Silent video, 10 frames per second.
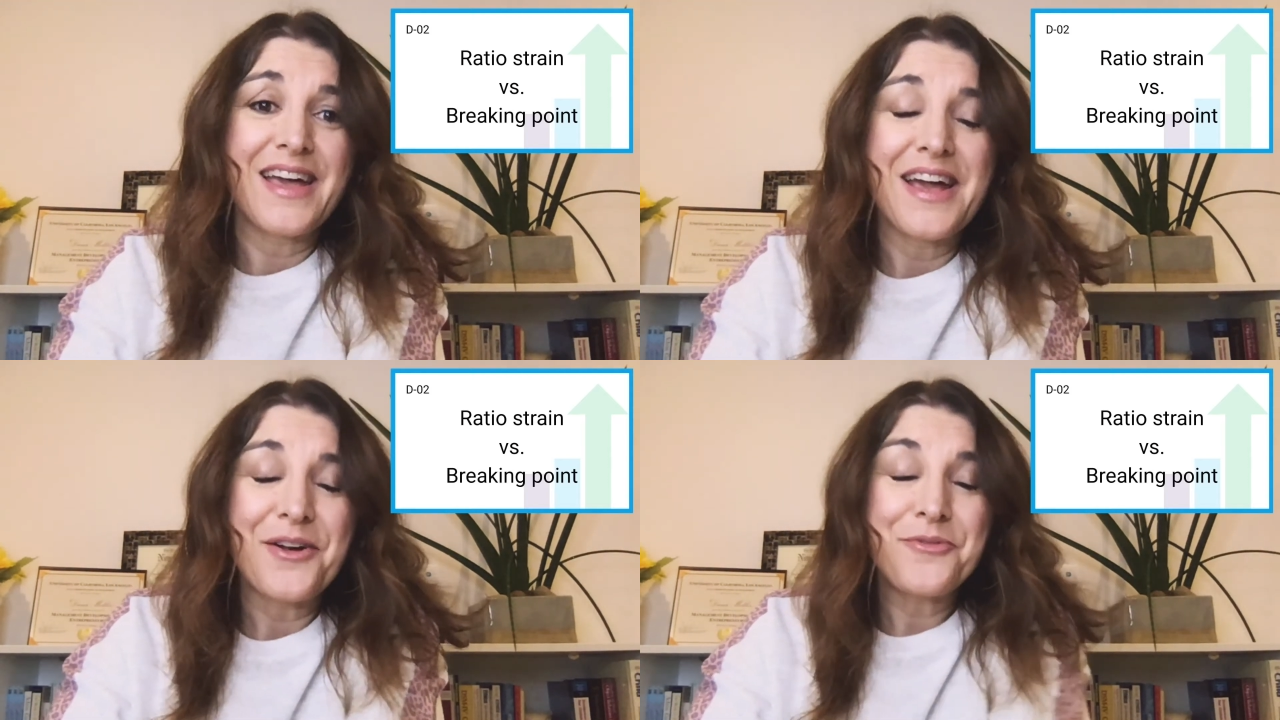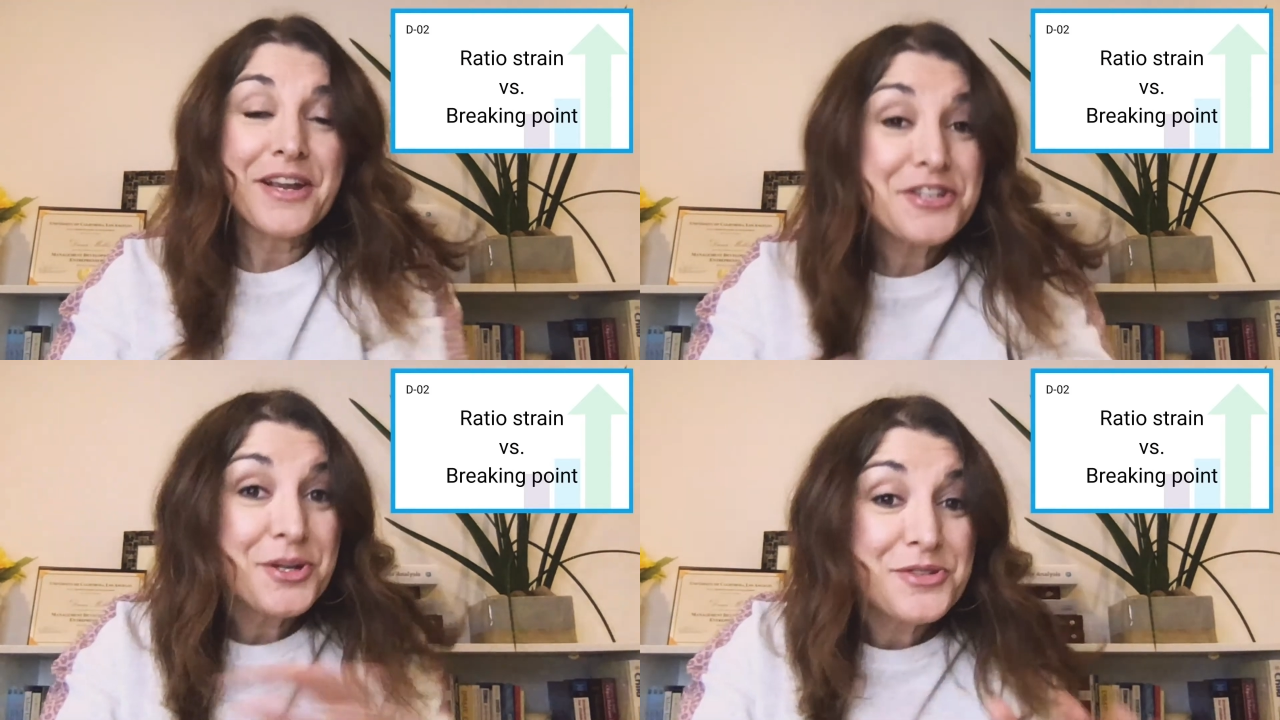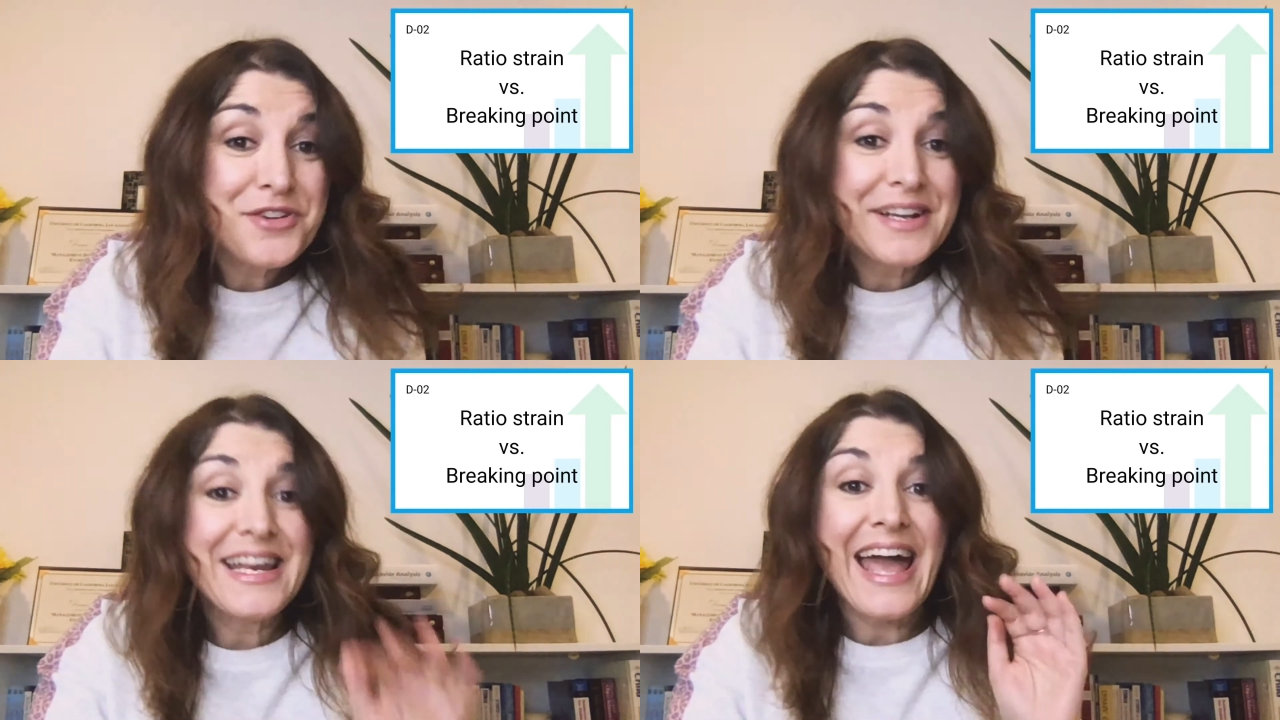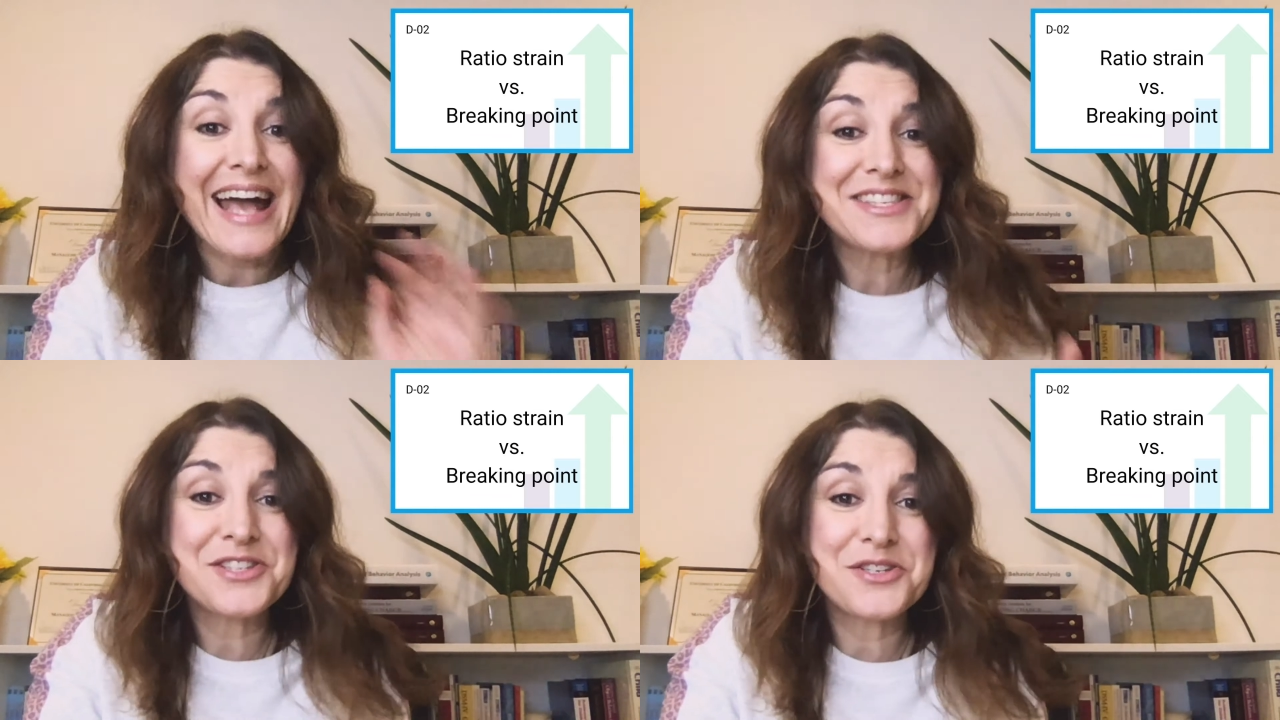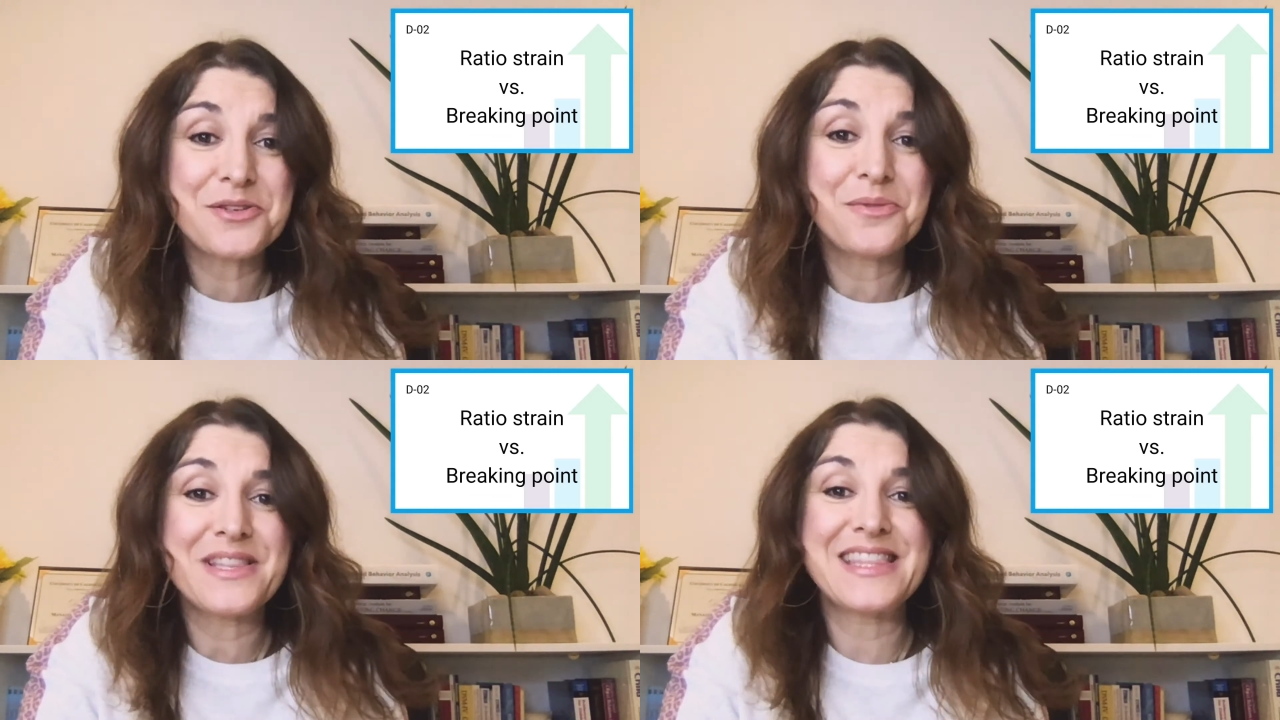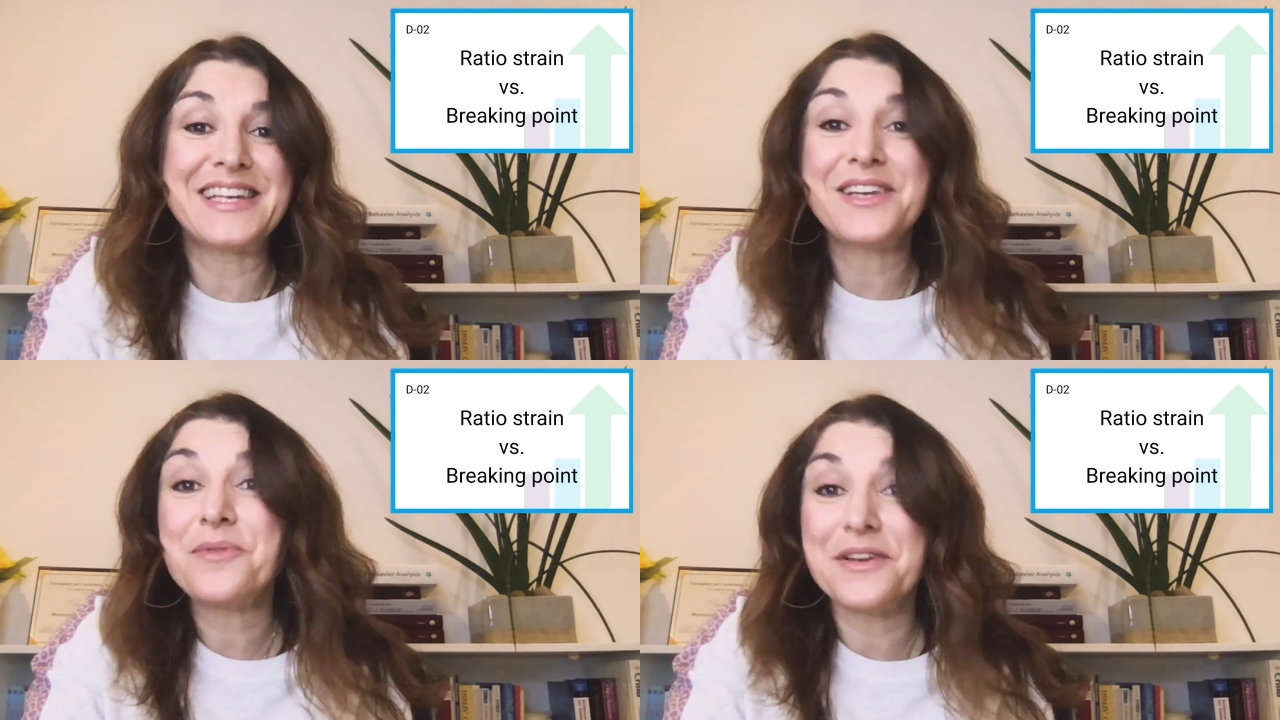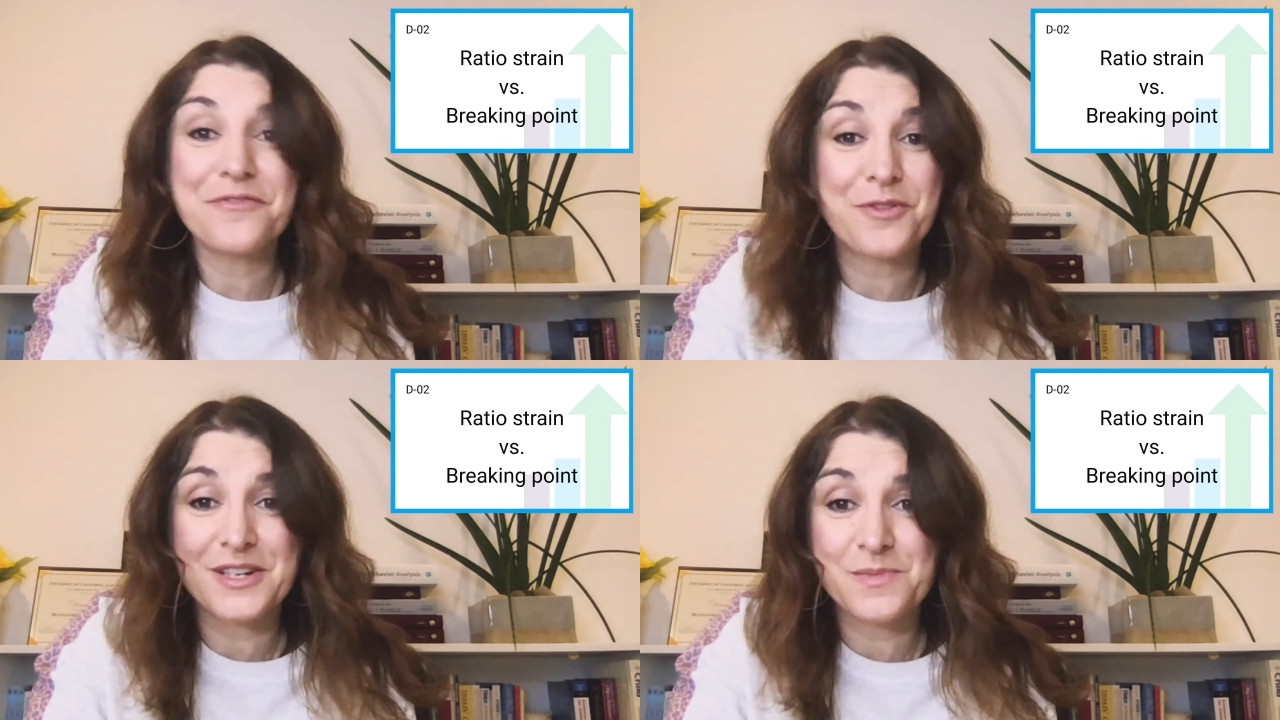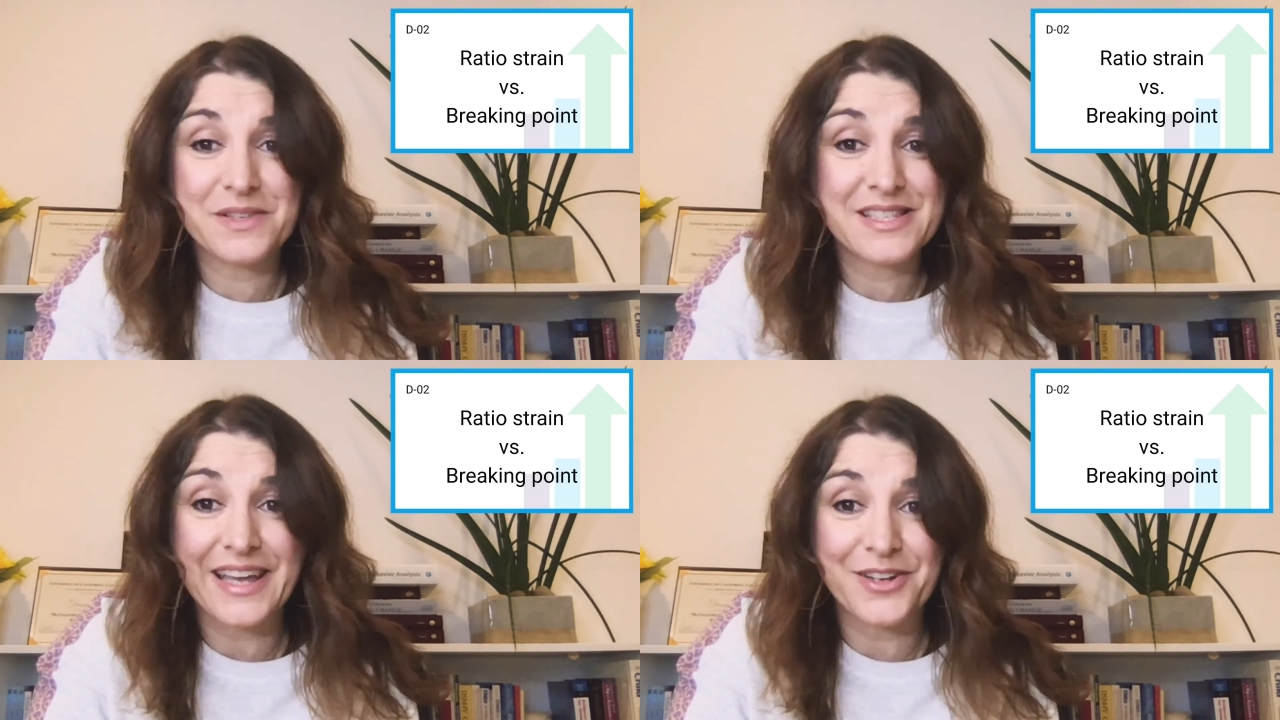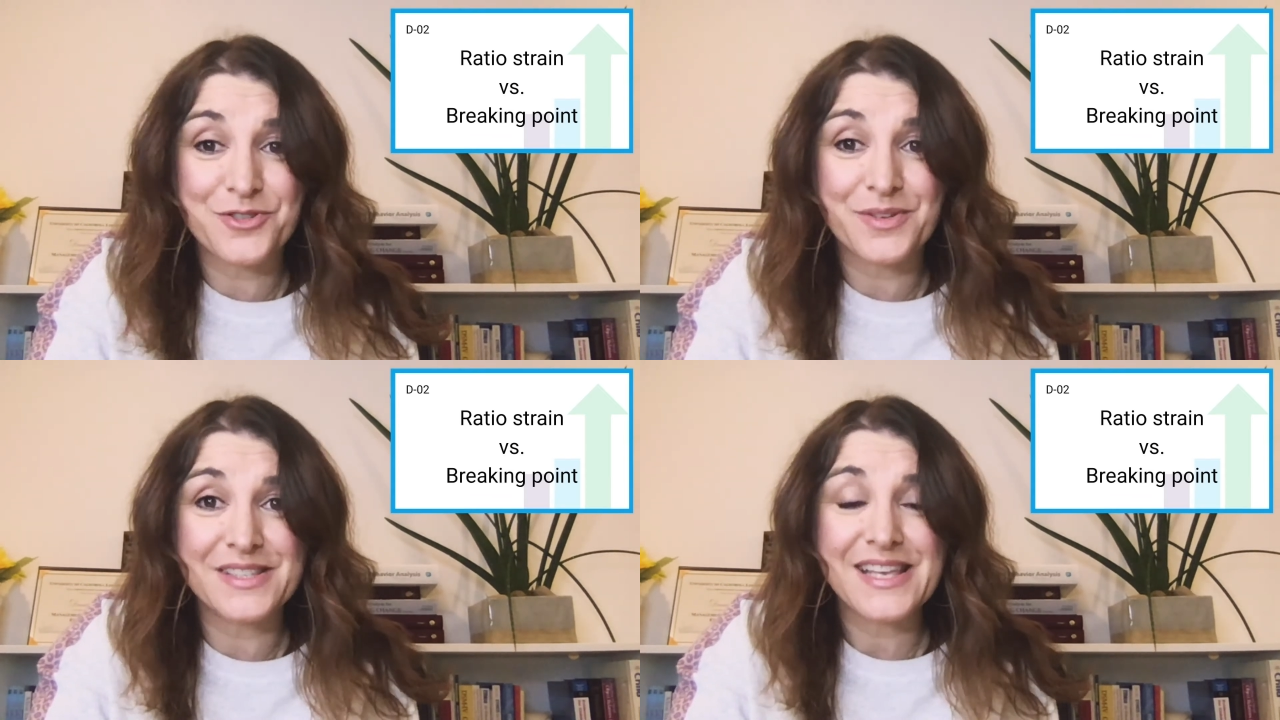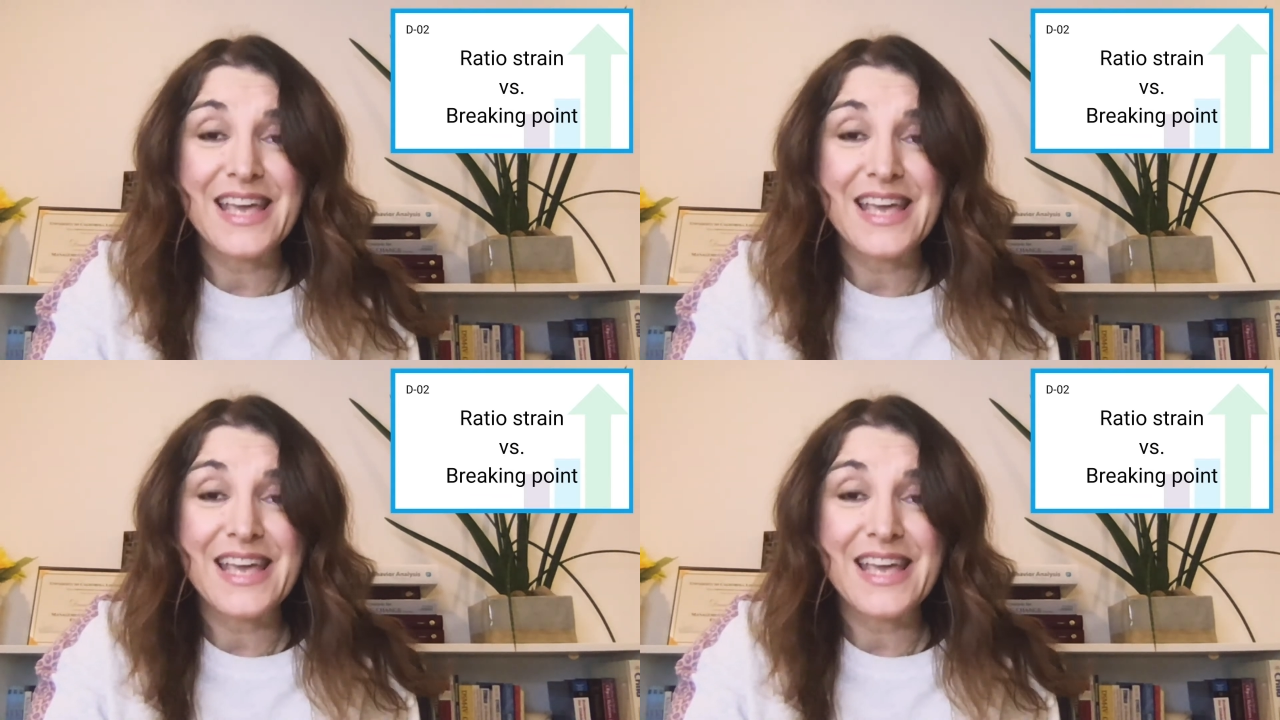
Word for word: Ratio strain has to do with thinning reinforcement schedules.